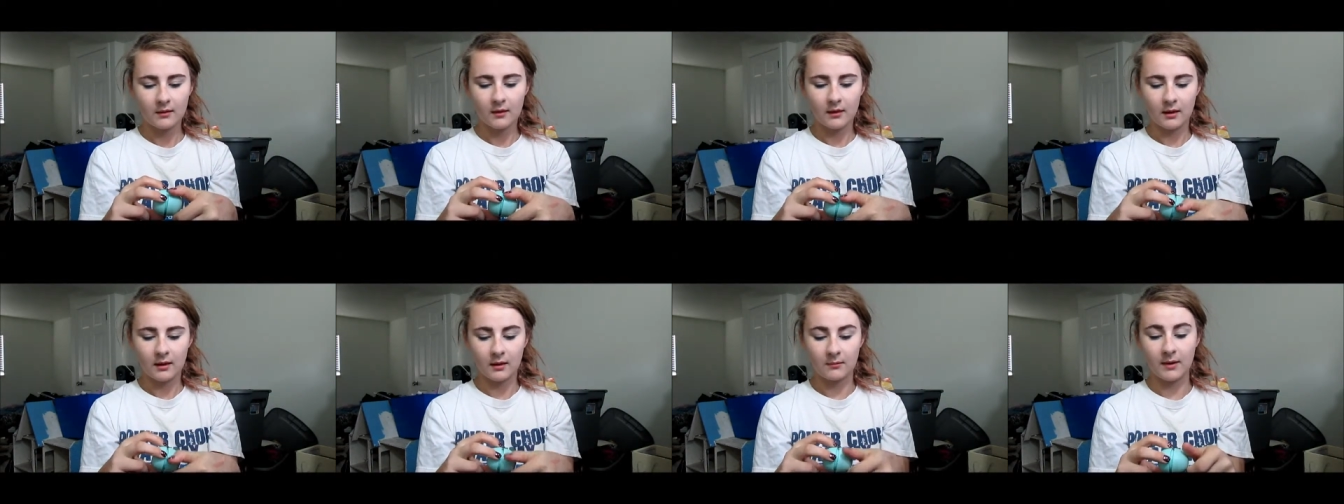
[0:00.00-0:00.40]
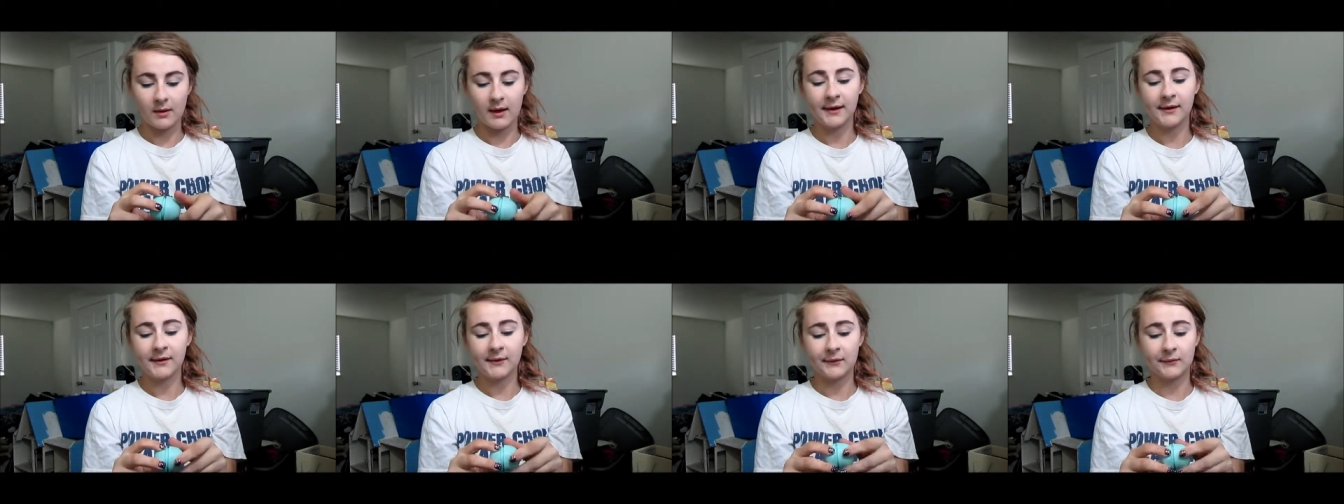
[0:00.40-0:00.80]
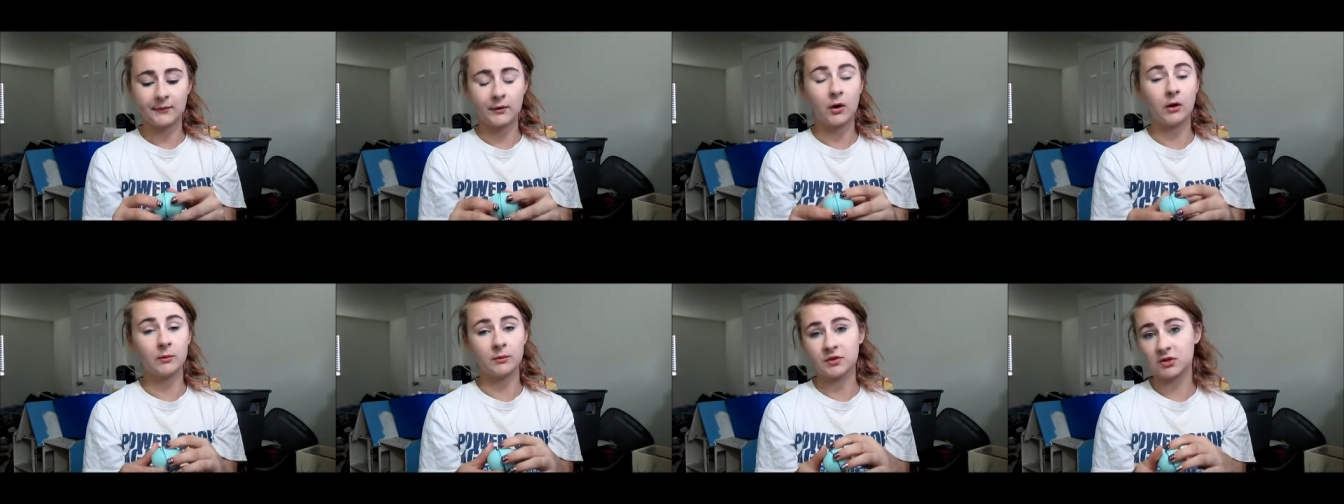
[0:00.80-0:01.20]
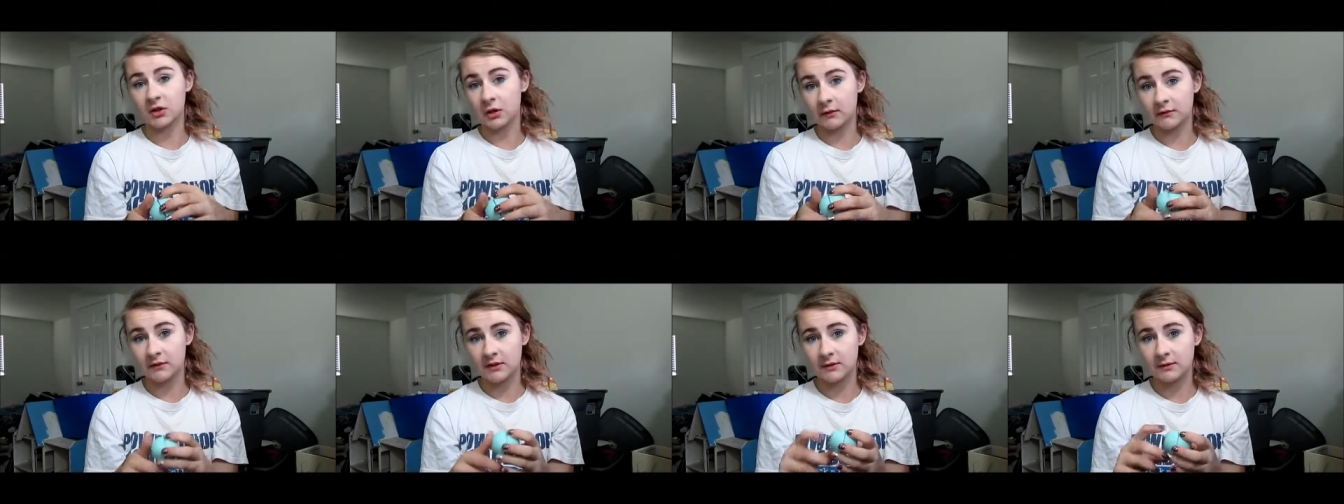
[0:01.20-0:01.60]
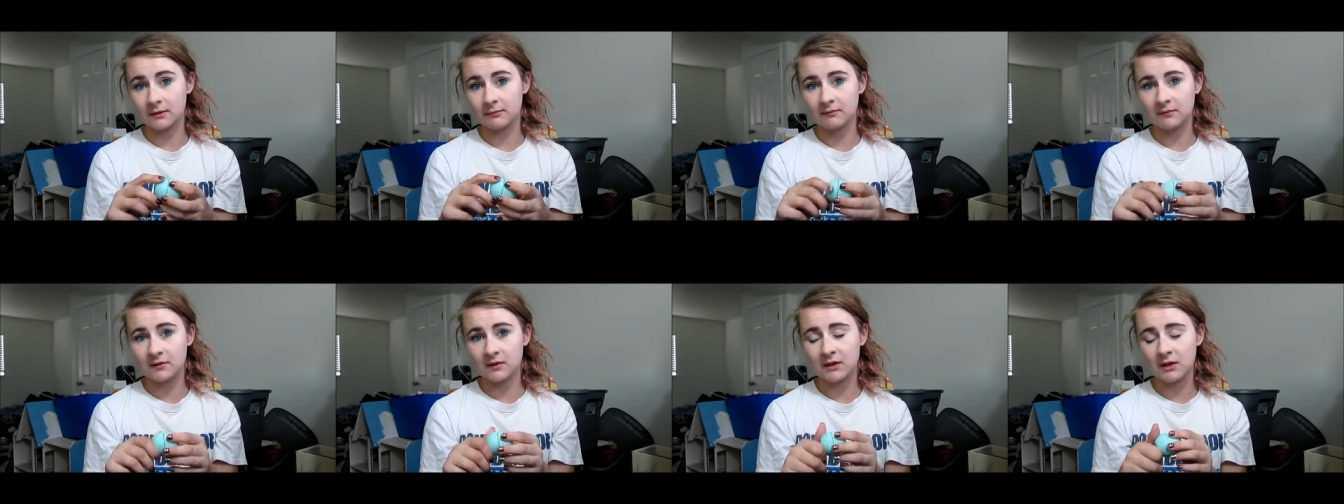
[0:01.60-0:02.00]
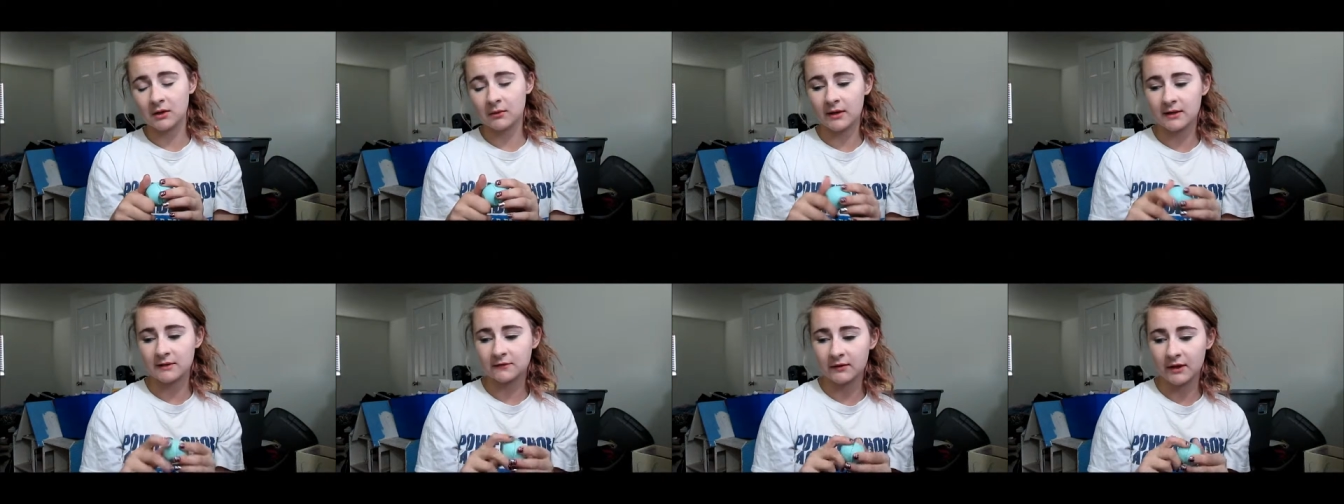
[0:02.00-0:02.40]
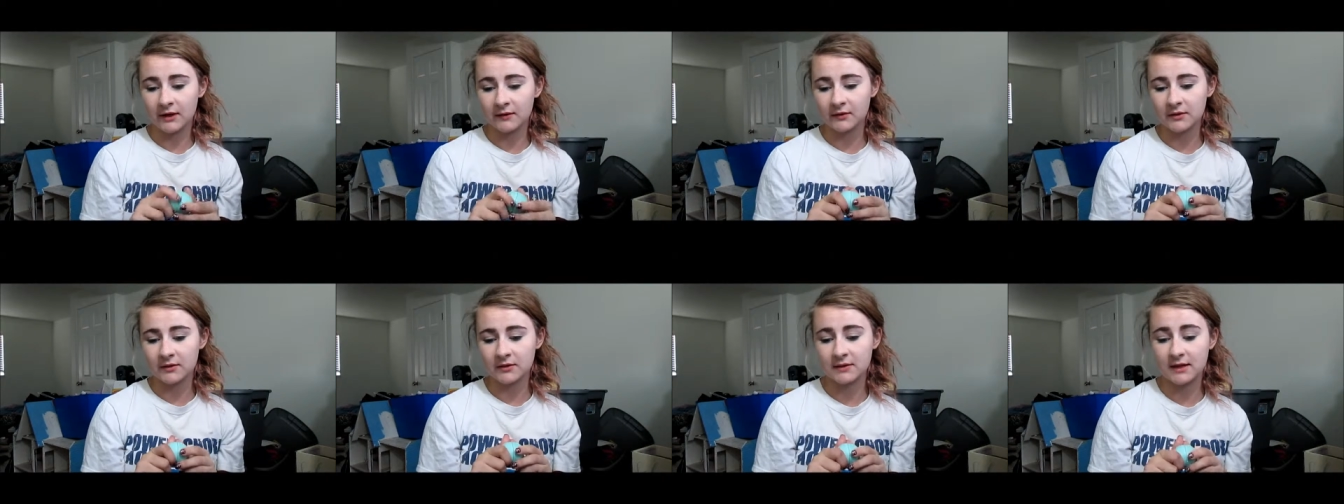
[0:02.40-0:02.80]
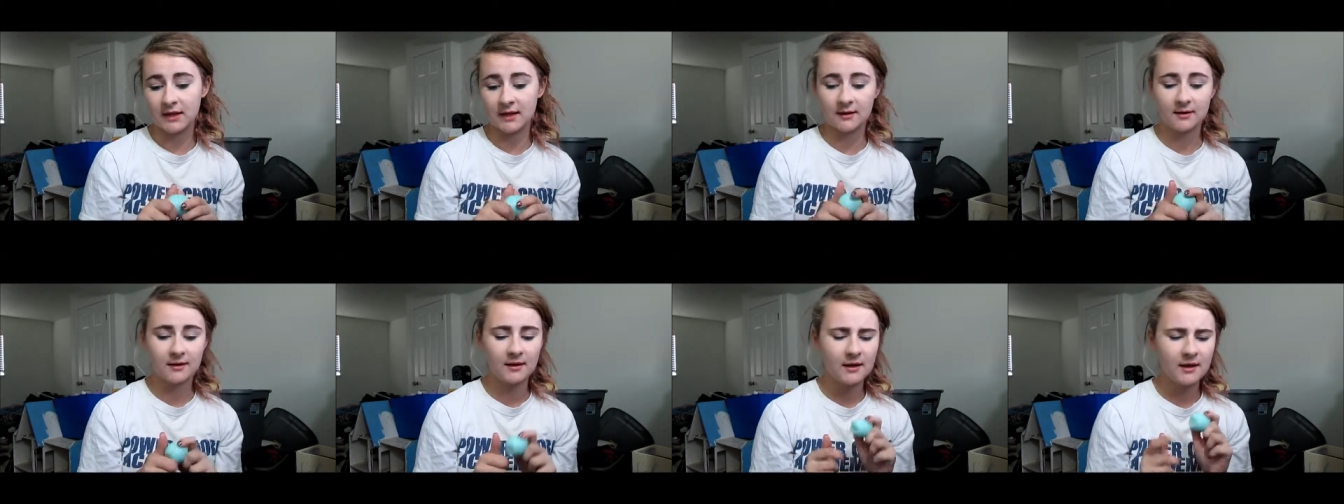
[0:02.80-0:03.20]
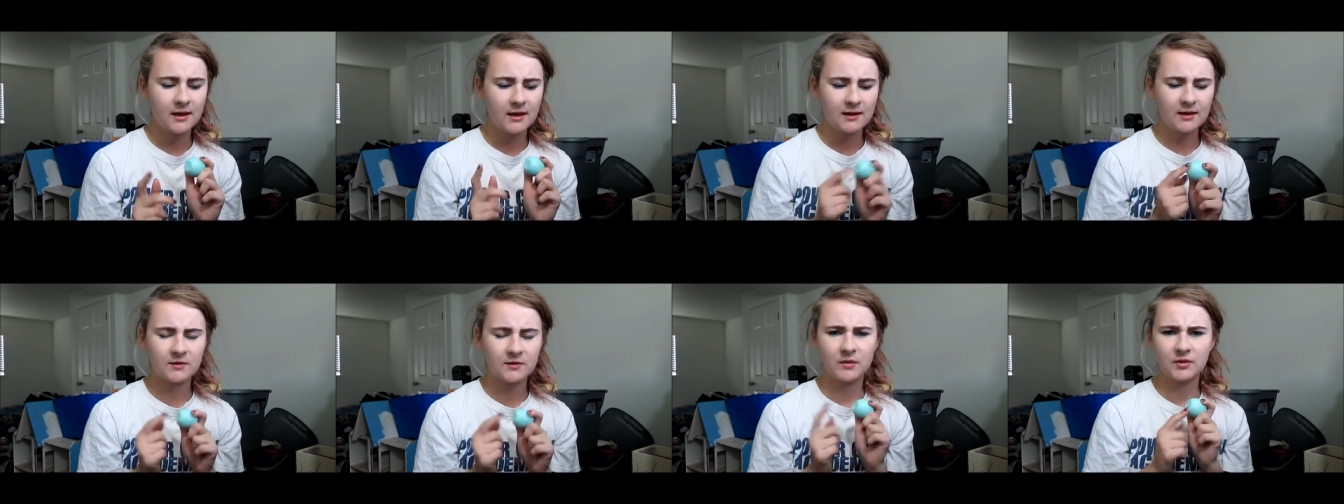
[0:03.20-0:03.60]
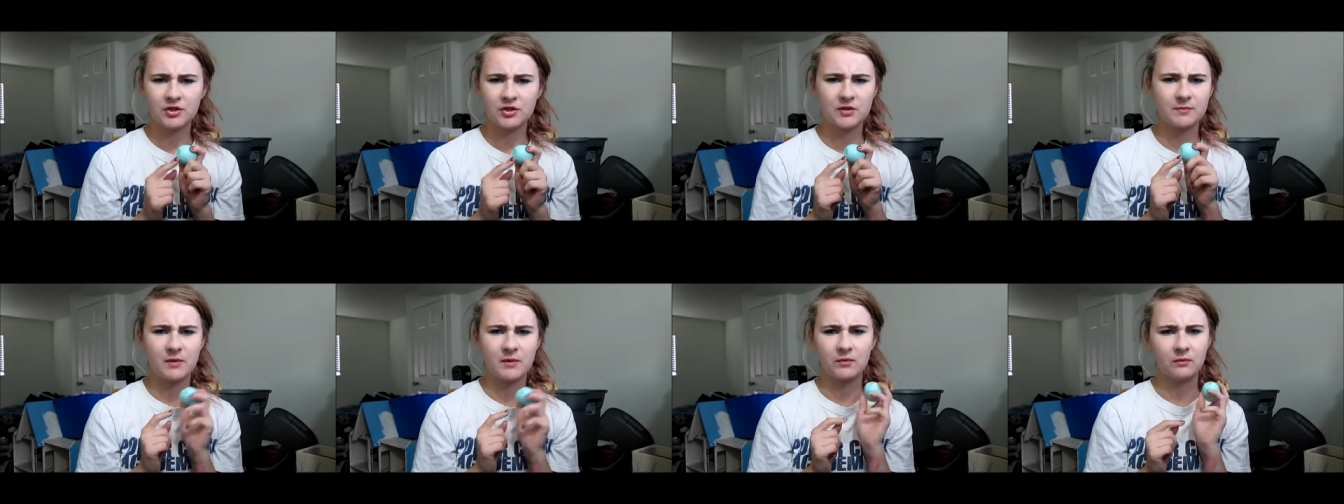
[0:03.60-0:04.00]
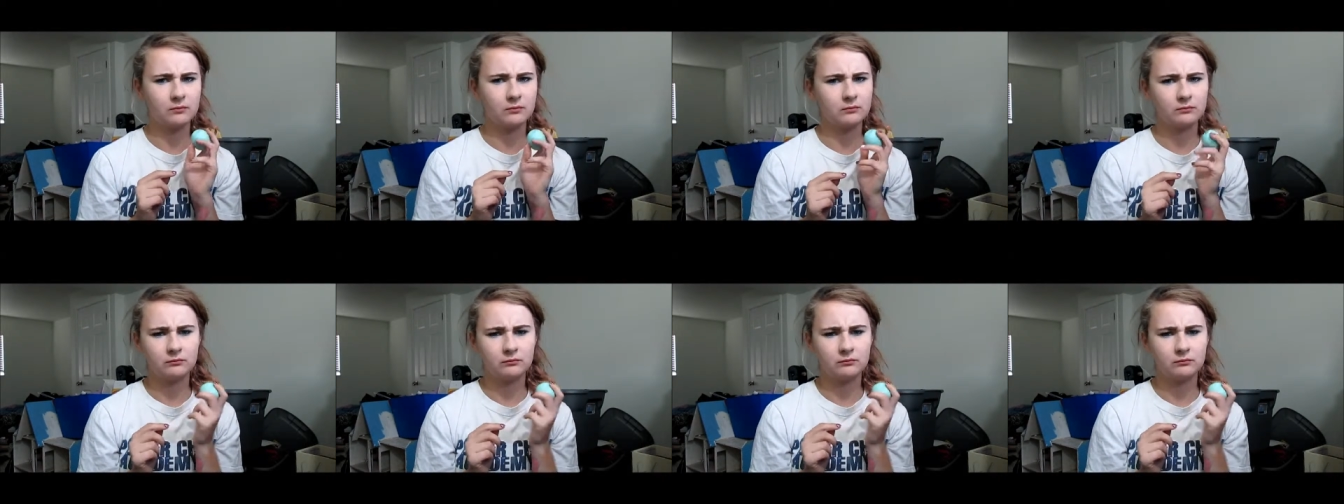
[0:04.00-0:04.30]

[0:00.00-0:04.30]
Um, I own almost all of the EOS flavors, and this one's just been,